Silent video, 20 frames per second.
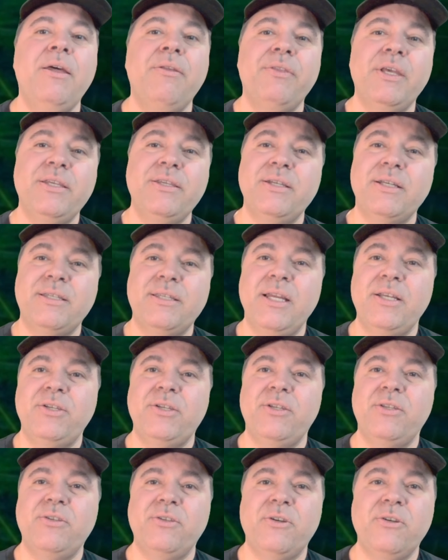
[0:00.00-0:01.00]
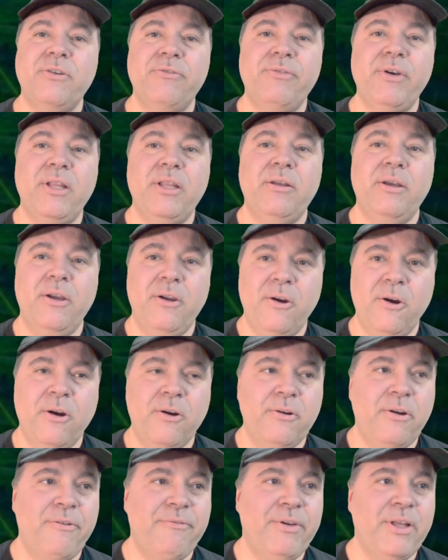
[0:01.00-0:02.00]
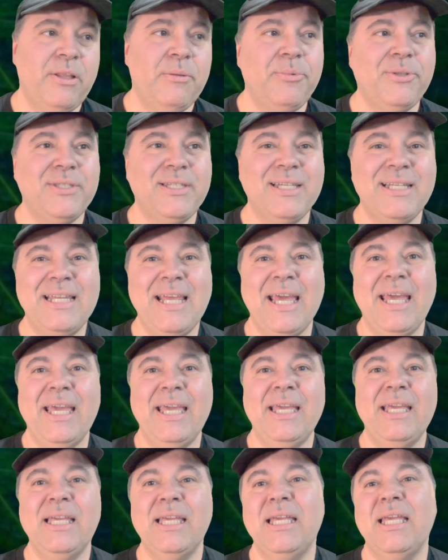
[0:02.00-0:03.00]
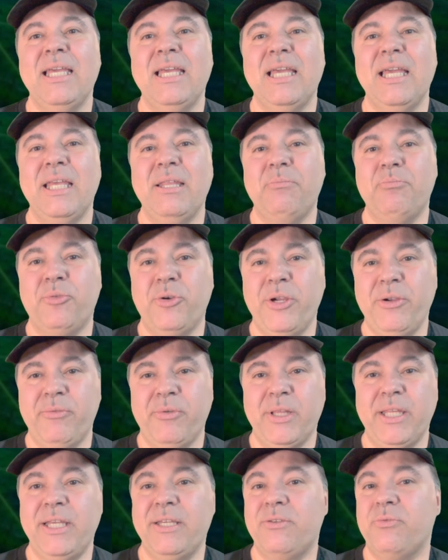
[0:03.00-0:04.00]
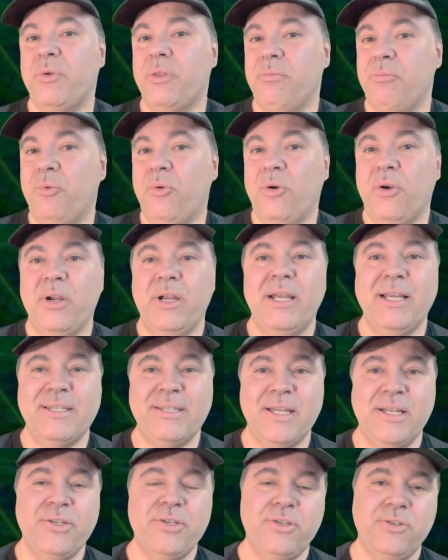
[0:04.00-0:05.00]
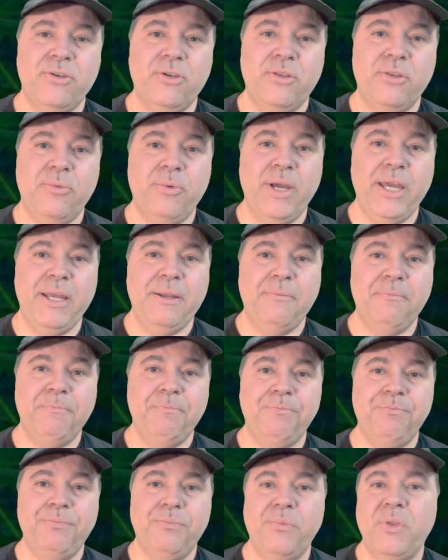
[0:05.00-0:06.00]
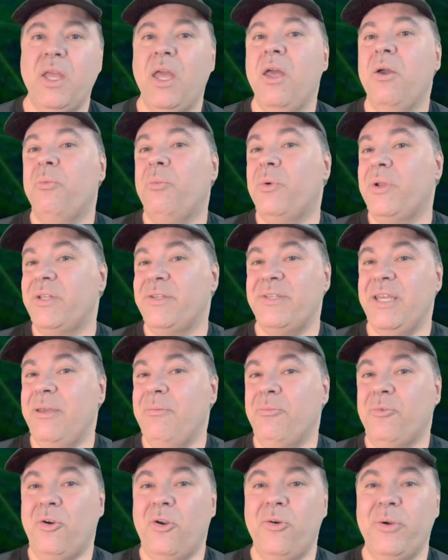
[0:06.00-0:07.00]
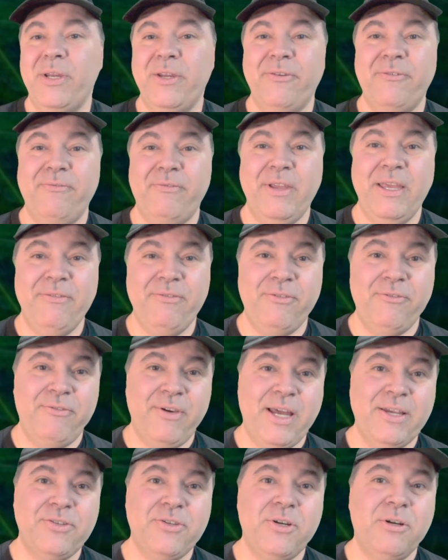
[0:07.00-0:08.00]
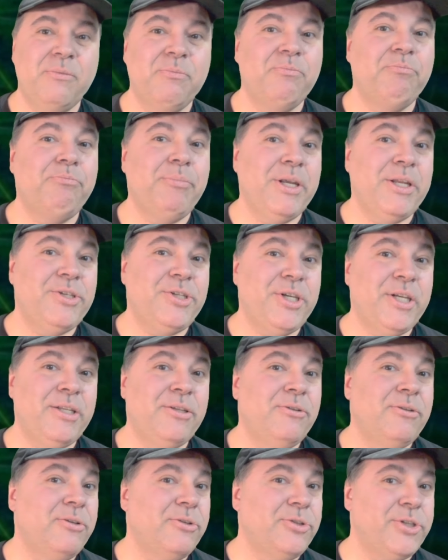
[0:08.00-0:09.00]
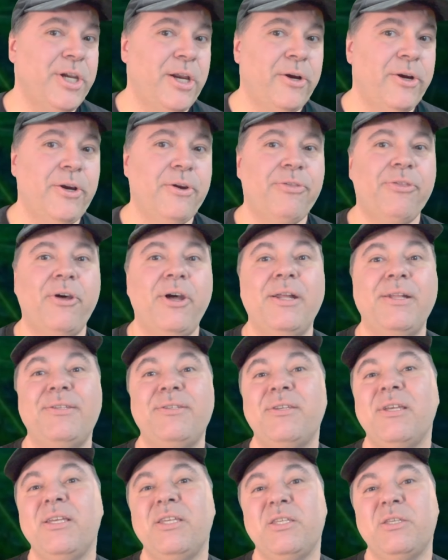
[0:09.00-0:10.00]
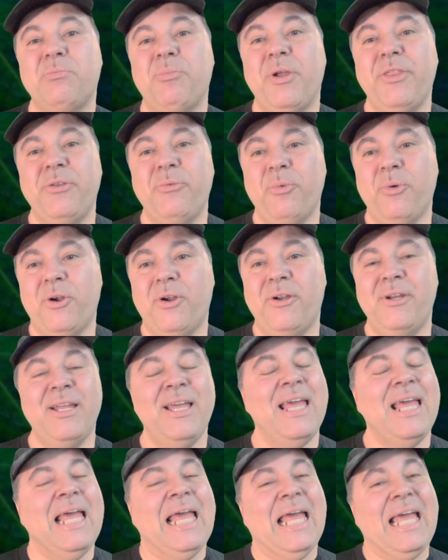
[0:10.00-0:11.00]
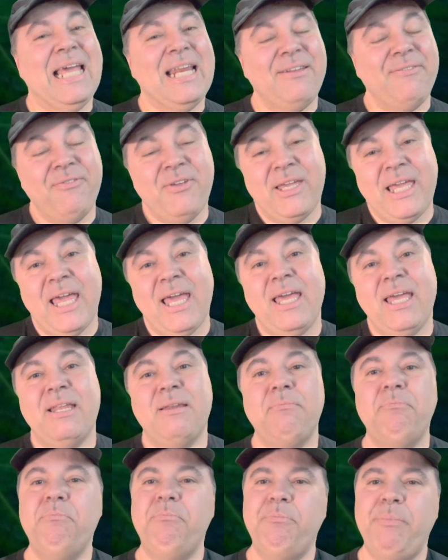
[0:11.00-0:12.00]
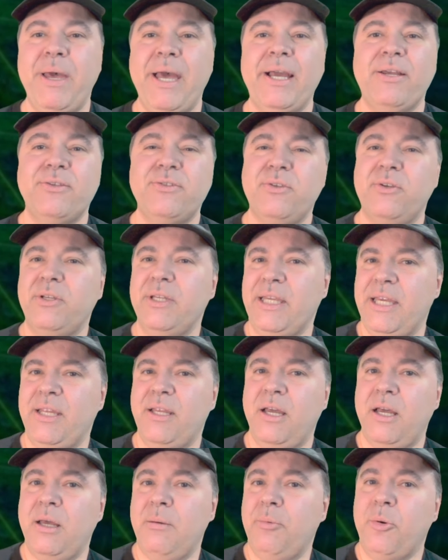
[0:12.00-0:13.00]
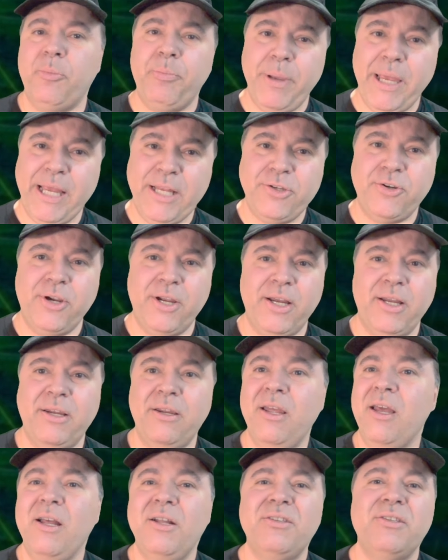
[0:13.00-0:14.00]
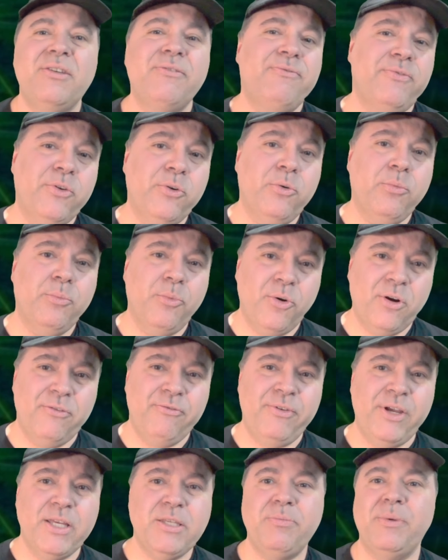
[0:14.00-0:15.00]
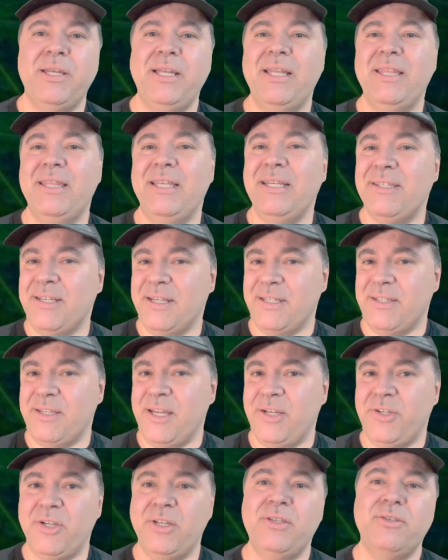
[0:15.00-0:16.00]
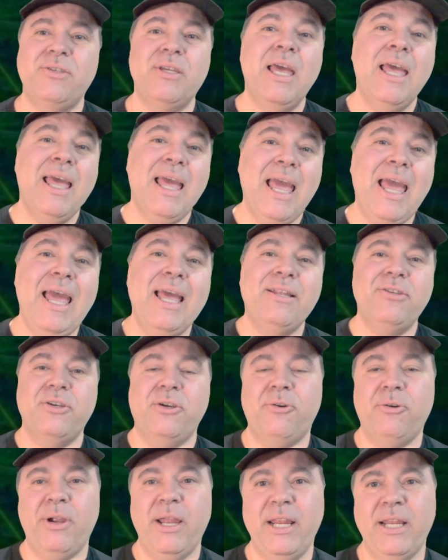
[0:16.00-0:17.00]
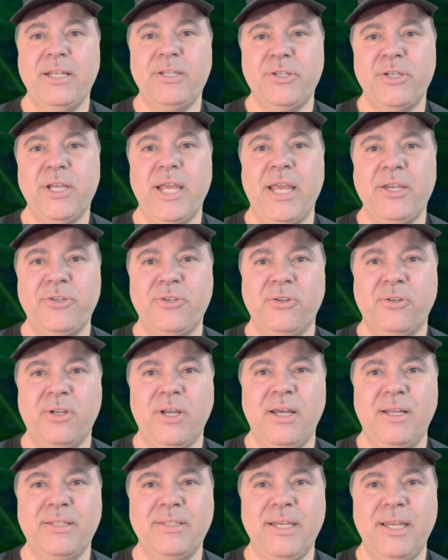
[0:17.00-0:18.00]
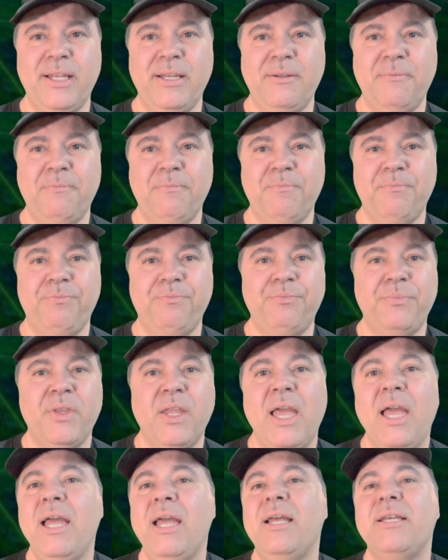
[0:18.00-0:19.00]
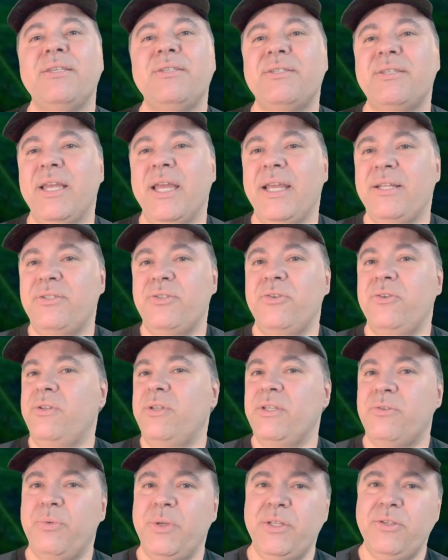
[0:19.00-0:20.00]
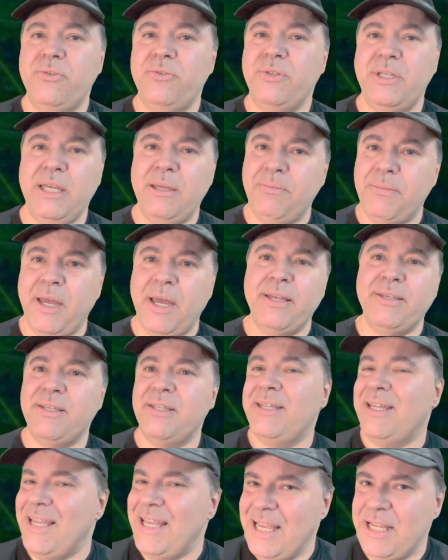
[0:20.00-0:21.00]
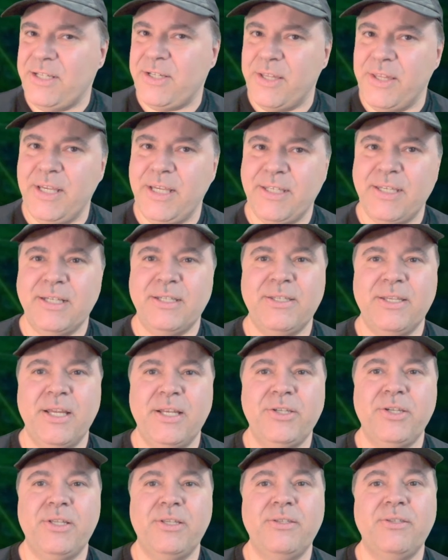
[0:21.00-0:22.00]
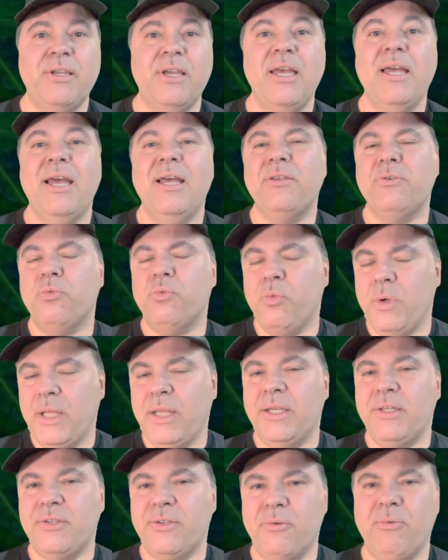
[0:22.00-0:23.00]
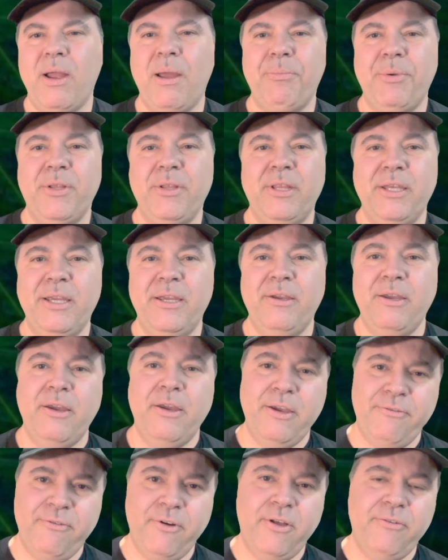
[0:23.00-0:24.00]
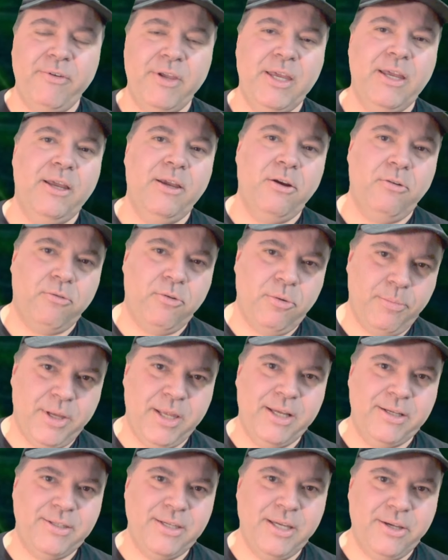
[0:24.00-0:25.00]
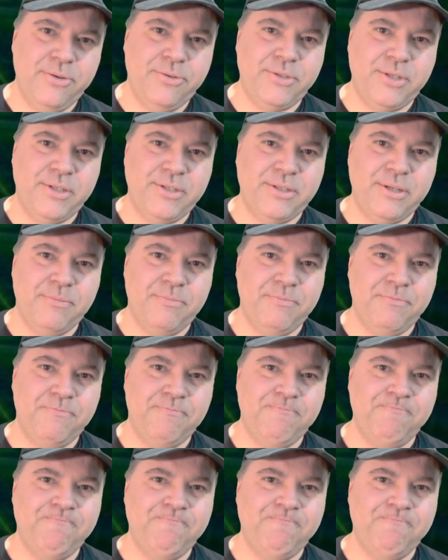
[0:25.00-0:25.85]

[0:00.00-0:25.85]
These extensions are available today in pre-release with more extensions on the way. Want to see them grow even faster? Pitch in, share your thoughts, spread the word, and if you can, back us on GitHub or Patreon to fuel more investment in these extensions and to create educational content. Stay tuned as we do deep dives into each of these extensions, as well as the rapidly evolving robotics ecosystem.